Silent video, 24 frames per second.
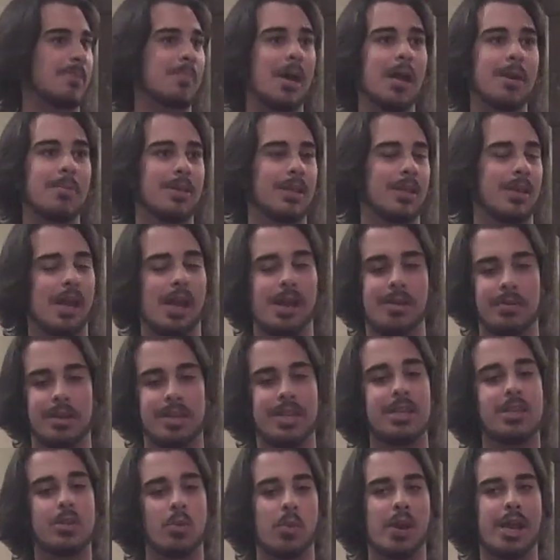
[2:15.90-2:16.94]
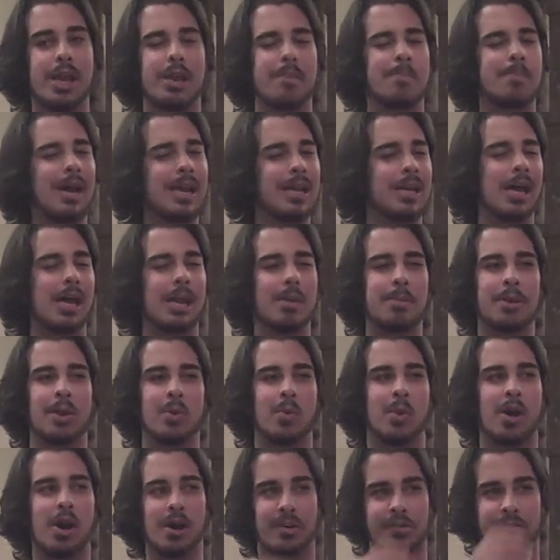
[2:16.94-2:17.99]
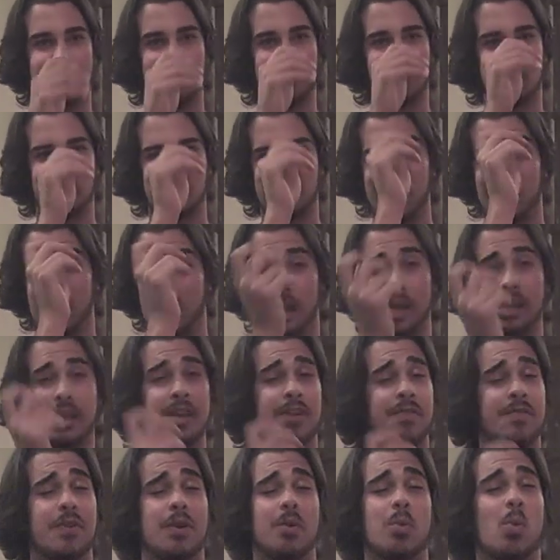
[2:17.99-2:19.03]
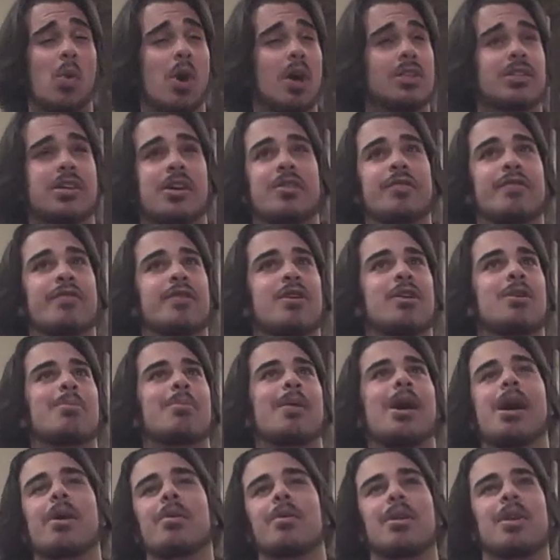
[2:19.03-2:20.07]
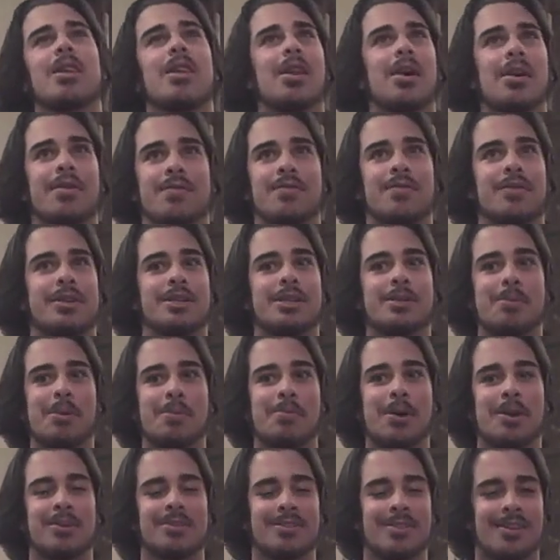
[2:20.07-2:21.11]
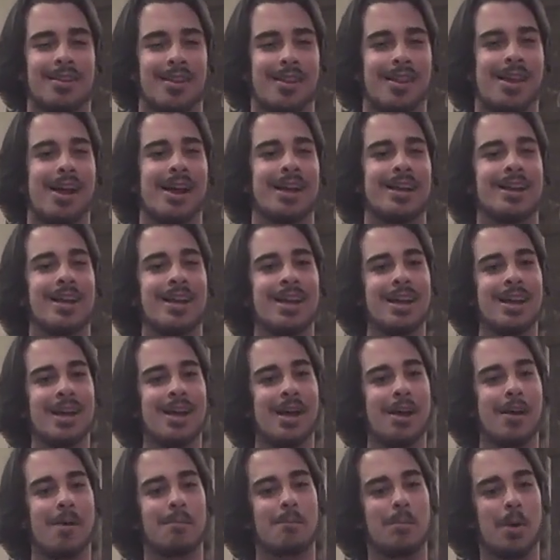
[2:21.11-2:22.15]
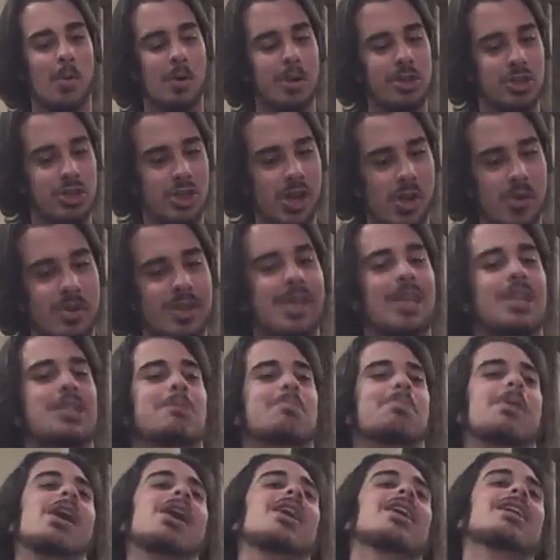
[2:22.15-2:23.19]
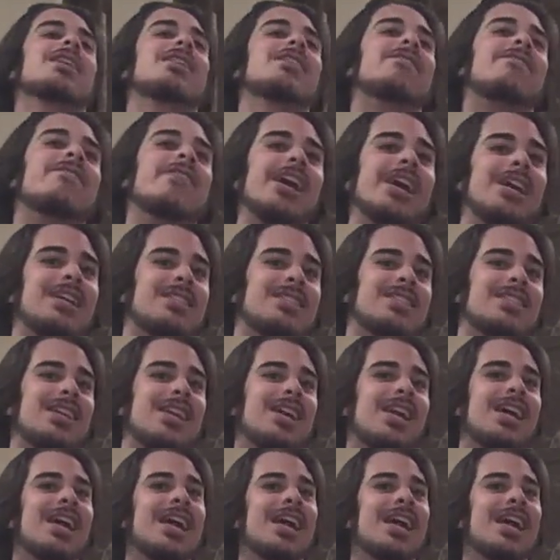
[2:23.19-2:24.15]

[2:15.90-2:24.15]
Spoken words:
It might have been, either way, it might not have been on film, but if it was on film, I would love for it to be posted online. But when Joe kicks Bonnie in the face,